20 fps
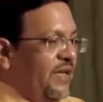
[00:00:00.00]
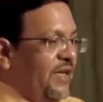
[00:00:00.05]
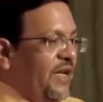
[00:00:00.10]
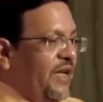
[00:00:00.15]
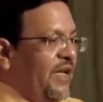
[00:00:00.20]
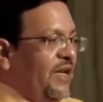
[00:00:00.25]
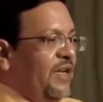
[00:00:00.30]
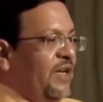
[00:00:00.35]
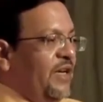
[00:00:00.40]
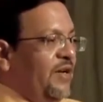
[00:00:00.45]

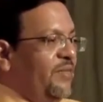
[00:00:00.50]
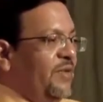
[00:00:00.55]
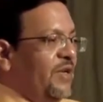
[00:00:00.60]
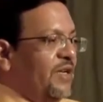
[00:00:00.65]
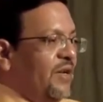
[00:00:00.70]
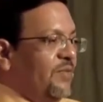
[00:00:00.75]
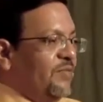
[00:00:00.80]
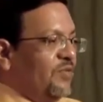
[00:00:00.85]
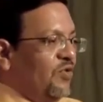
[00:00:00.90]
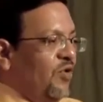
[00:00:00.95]
and it
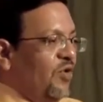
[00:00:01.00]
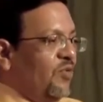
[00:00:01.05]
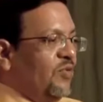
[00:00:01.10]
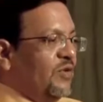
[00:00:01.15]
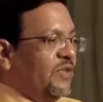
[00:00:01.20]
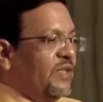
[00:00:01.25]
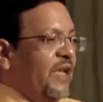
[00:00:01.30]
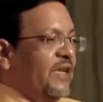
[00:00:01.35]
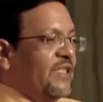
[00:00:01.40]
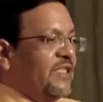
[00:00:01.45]
becomes
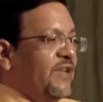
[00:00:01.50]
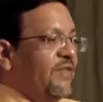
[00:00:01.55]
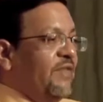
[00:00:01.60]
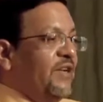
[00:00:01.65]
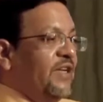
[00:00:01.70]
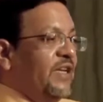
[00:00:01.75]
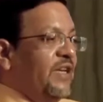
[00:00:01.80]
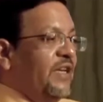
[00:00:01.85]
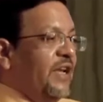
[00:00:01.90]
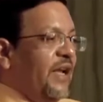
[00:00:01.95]
almost like
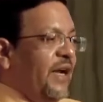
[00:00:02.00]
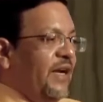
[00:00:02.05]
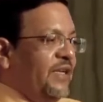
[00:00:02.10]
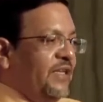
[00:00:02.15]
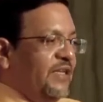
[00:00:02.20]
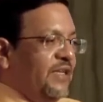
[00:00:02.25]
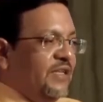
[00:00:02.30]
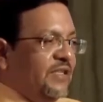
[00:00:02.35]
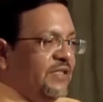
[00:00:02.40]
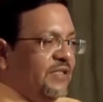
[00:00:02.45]
17 light
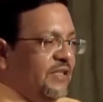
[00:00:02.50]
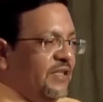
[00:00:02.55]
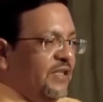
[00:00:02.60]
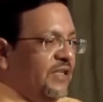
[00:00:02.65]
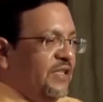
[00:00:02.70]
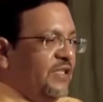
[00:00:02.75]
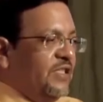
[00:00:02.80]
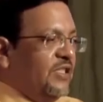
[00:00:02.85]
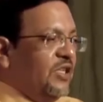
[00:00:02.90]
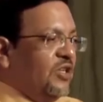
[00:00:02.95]
years
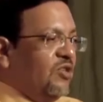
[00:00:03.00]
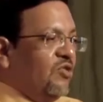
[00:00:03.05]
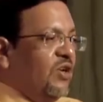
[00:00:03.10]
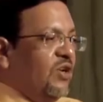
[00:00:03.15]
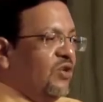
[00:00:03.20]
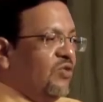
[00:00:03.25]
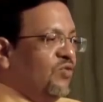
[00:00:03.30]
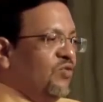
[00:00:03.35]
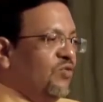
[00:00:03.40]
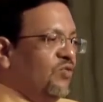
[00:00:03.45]
is
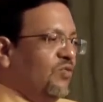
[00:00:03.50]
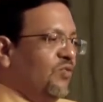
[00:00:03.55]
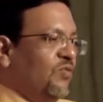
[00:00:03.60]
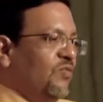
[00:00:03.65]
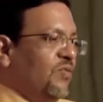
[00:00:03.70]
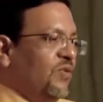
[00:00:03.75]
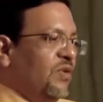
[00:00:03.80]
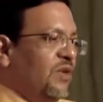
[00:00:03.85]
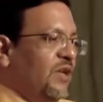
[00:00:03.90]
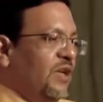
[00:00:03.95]
equivalent to
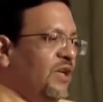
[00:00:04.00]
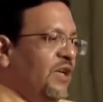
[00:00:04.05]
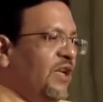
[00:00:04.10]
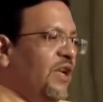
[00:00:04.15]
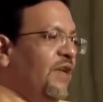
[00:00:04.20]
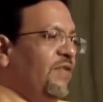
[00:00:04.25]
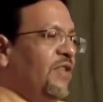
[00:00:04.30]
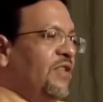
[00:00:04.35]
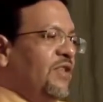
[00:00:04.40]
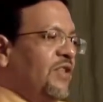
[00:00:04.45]

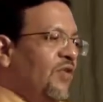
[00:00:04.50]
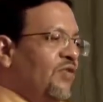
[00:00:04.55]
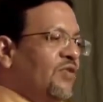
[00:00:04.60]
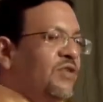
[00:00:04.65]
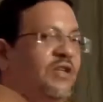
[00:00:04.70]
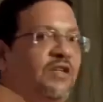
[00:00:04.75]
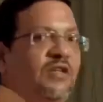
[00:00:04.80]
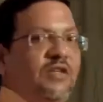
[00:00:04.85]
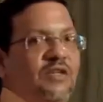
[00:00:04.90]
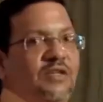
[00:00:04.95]

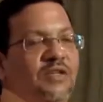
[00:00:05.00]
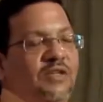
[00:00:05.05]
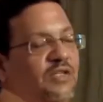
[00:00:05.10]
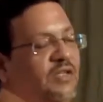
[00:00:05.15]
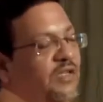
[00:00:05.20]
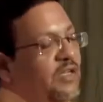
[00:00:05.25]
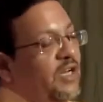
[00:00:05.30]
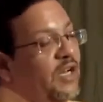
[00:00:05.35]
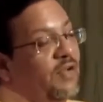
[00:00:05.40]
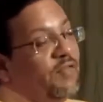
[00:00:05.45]

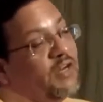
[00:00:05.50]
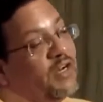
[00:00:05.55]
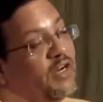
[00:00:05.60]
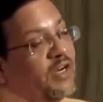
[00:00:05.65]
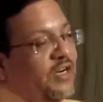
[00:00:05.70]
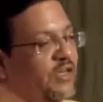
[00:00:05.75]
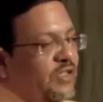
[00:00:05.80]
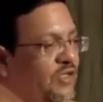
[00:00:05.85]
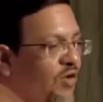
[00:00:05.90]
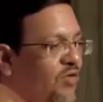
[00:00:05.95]

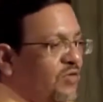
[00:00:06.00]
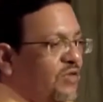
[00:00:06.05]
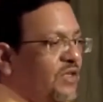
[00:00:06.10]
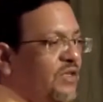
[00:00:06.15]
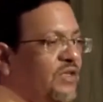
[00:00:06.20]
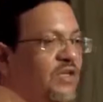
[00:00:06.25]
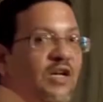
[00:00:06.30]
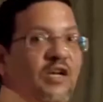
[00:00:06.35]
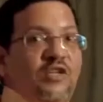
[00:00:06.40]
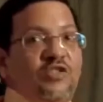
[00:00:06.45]

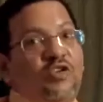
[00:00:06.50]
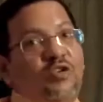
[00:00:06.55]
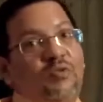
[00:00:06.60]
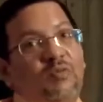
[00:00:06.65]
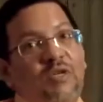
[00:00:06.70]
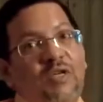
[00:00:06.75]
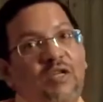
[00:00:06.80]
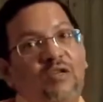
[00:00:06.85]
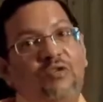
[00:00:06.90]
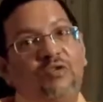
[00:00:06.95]
1100,000
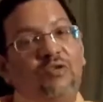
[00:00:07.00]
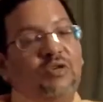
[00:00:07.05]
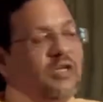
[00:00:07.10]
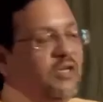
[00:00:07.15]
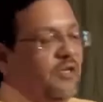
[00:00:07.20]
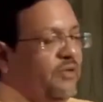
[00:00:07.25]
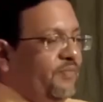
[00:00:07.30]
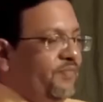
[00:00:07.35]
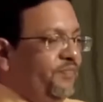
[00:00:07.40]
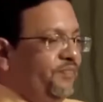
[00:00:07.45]
astronomical
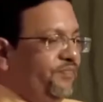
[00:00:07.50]
unit.